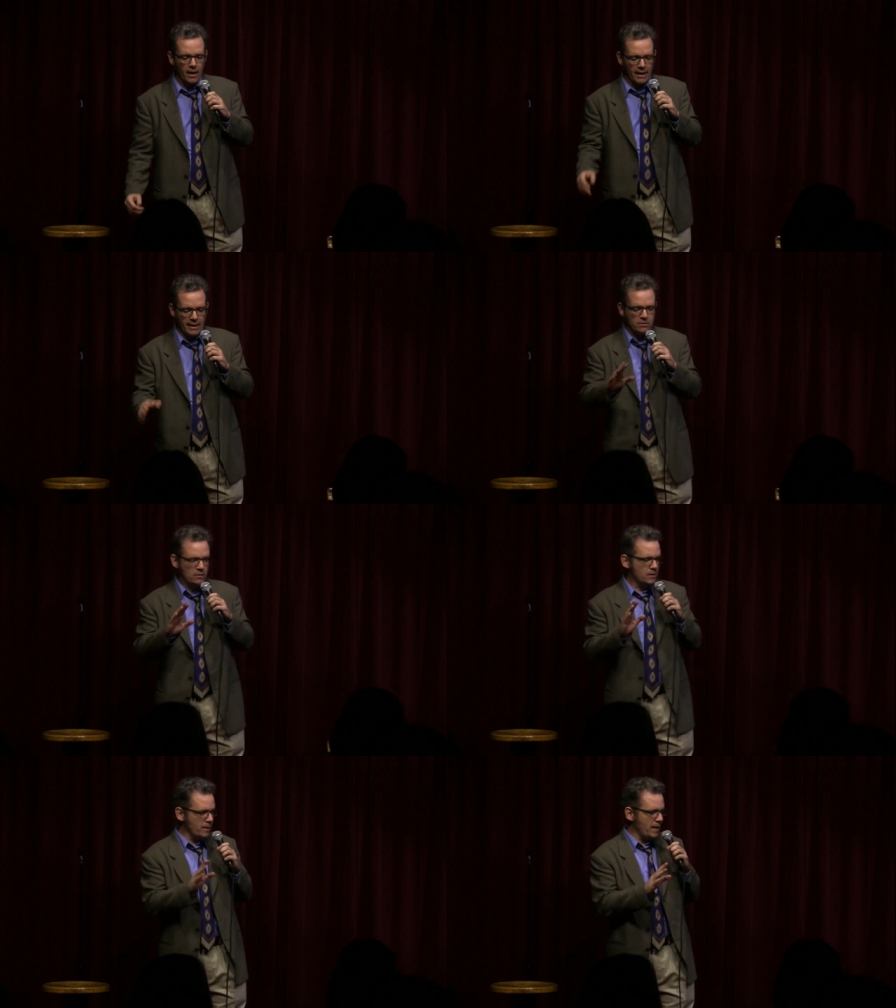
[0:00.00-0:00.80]
and I
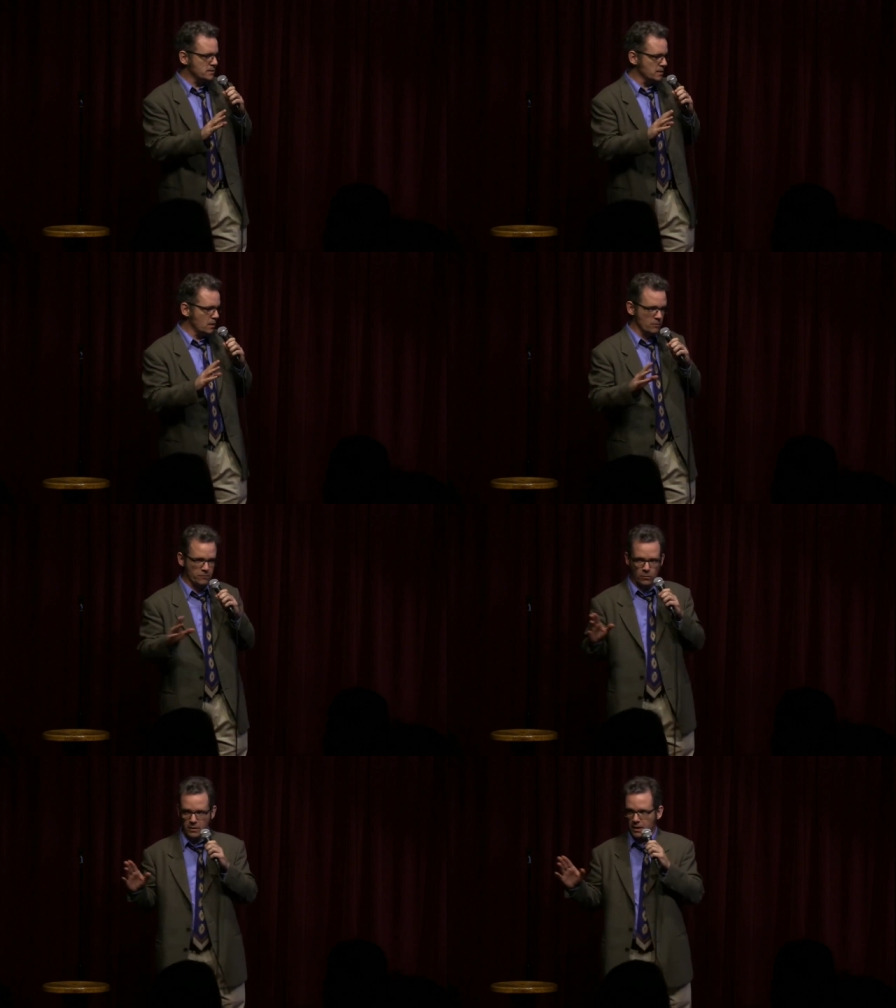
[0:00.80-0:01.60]
took up boxing
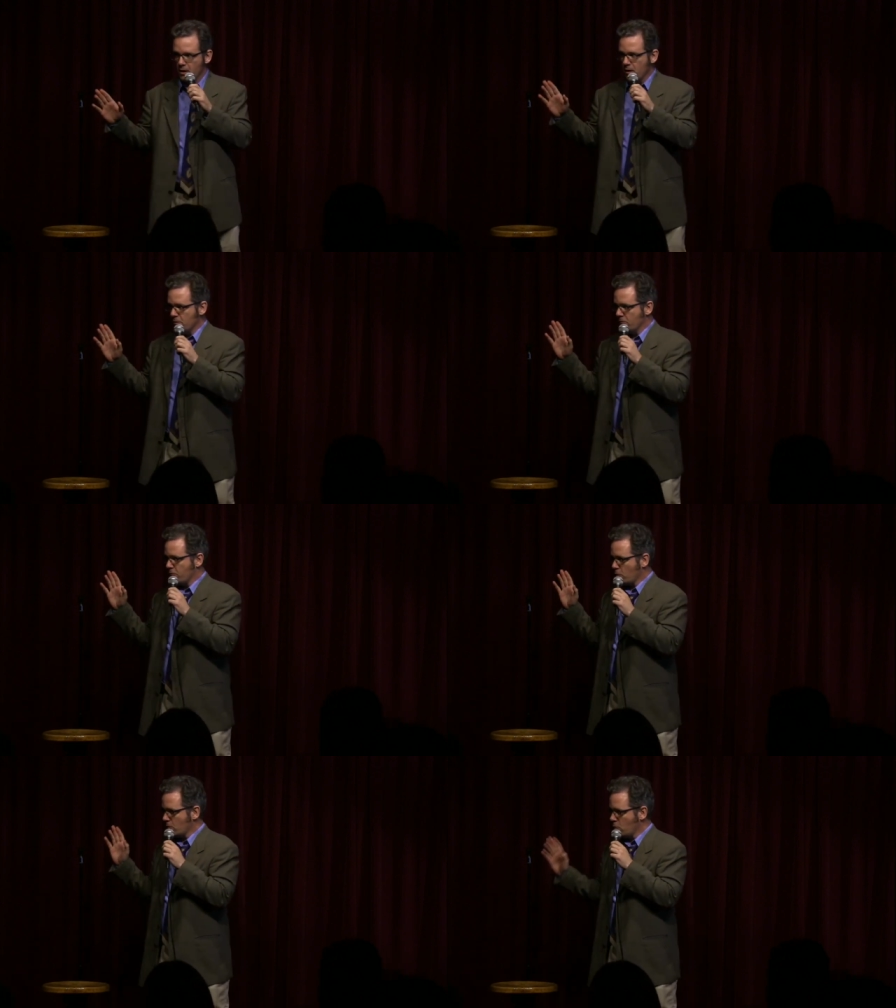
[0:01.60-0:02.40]
over 40
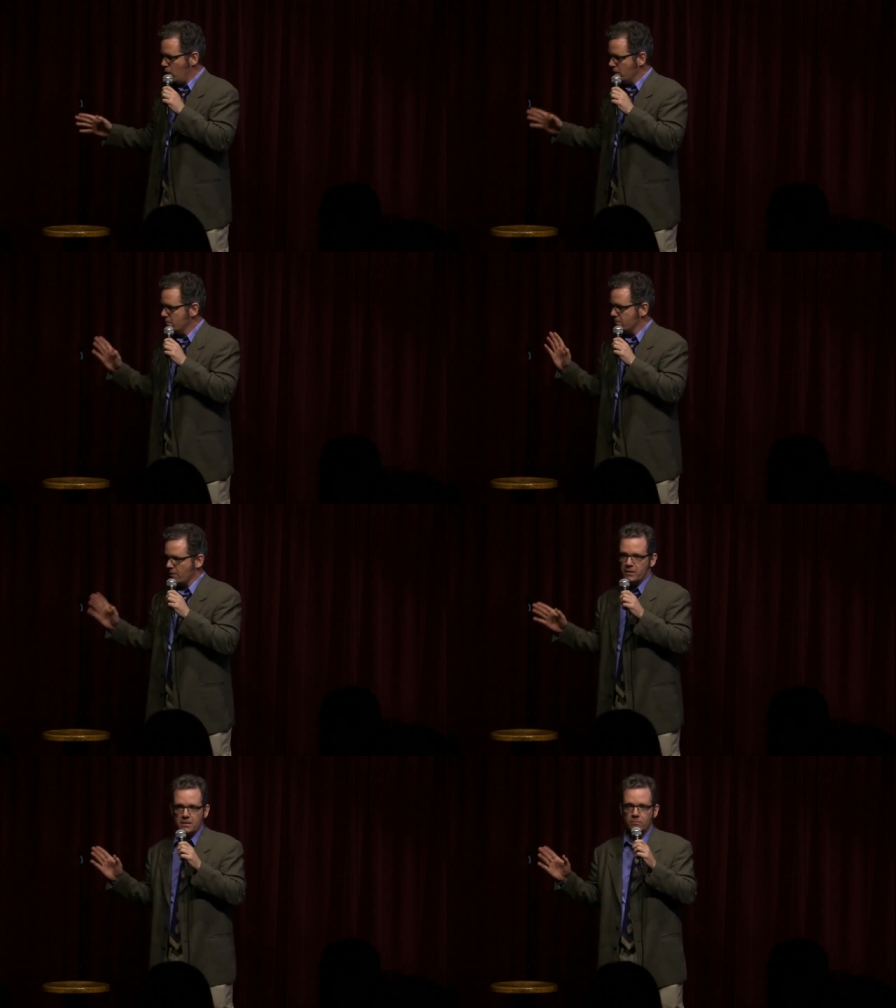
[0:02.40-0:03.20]
for one
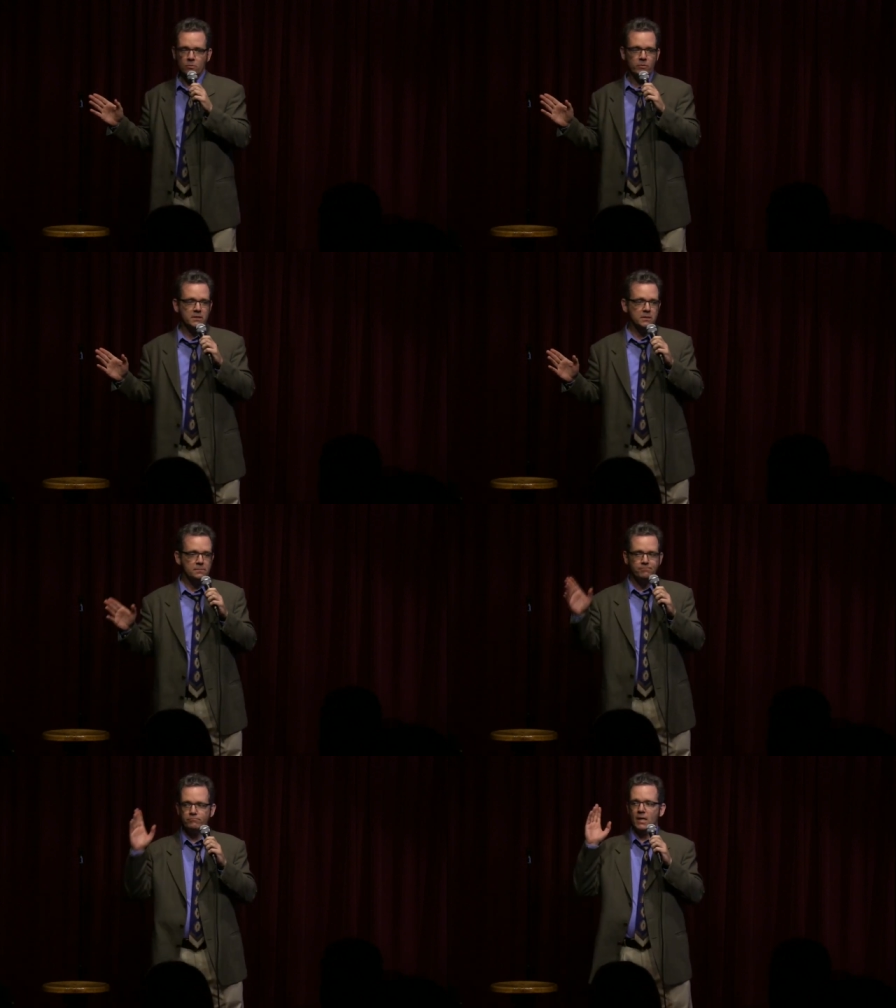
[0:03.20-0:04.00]
very simple
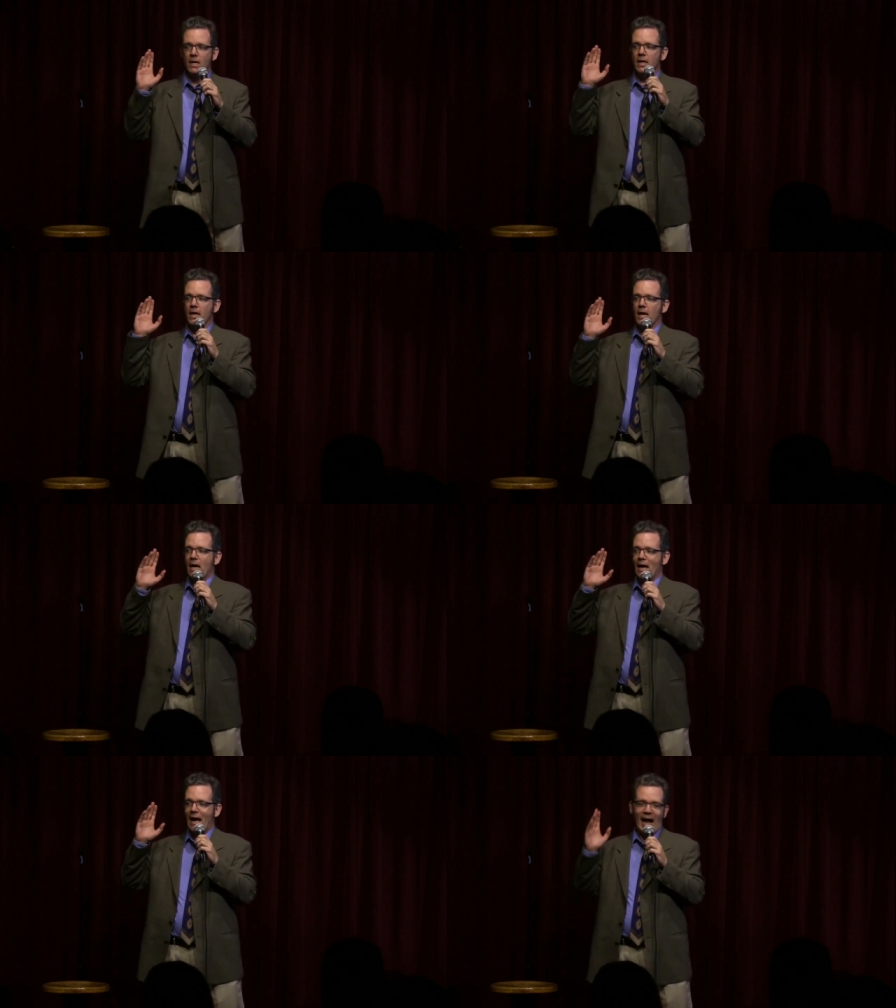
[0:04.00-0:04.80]
reason.
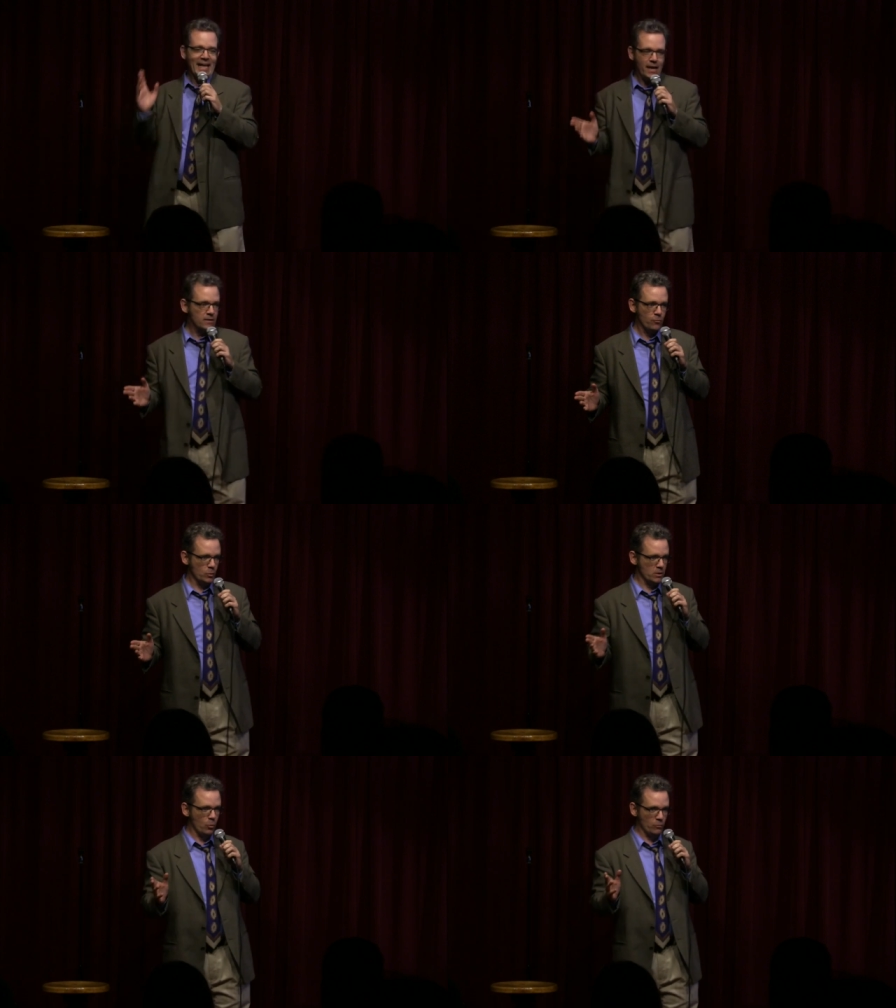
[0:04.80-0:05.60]
I can't
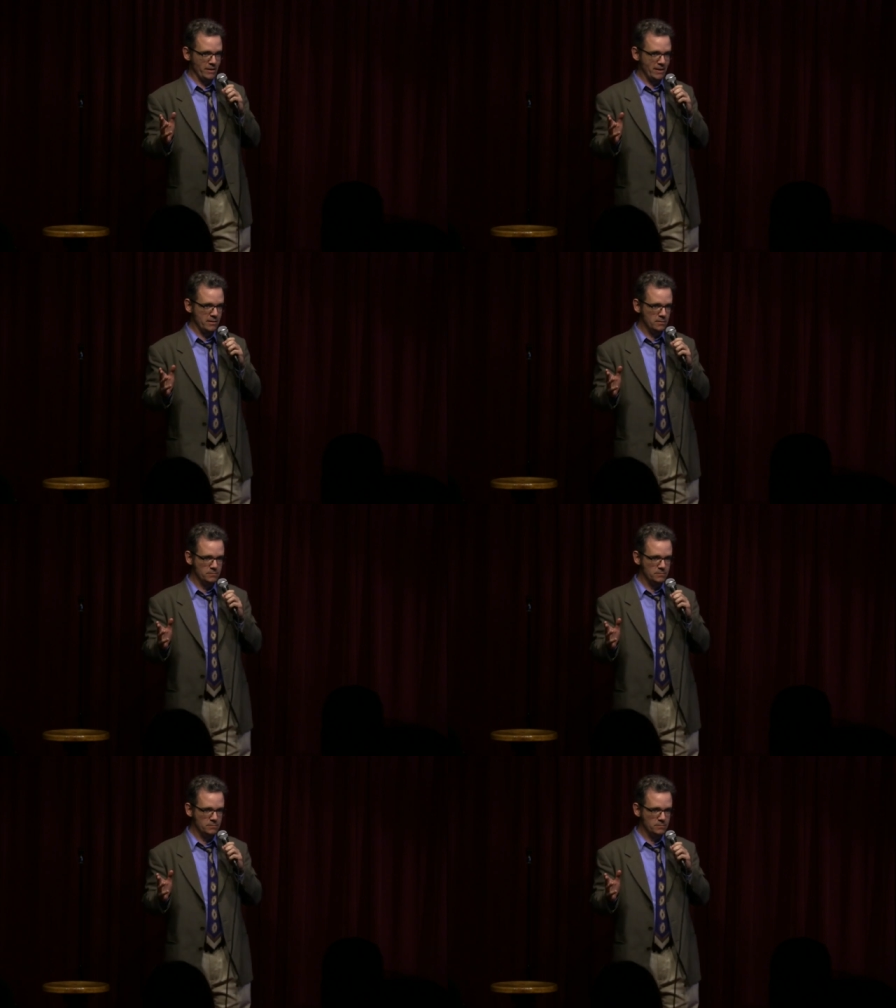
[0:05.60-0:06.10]
afford a Corvette.